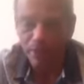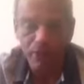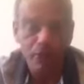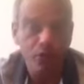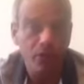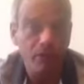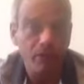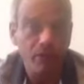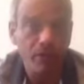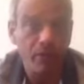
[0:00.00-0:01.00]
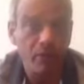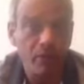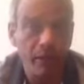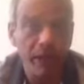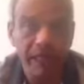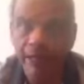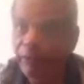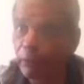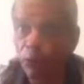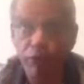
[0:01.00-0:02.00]
because we're going to get
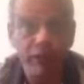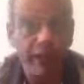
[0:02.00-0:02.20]
ripped off